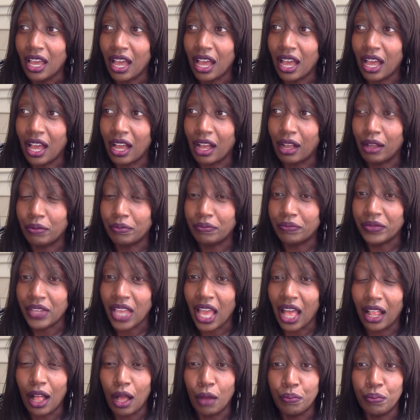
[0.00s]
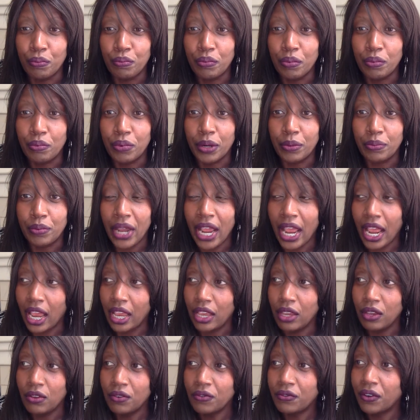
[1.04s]
I'll help prepare
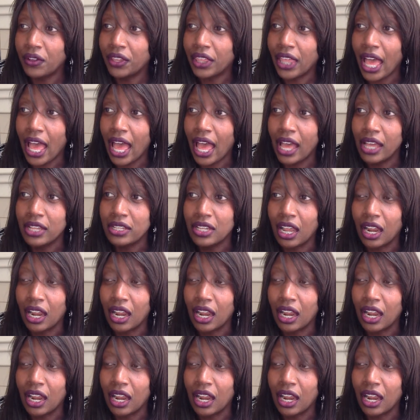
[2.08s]
you for that.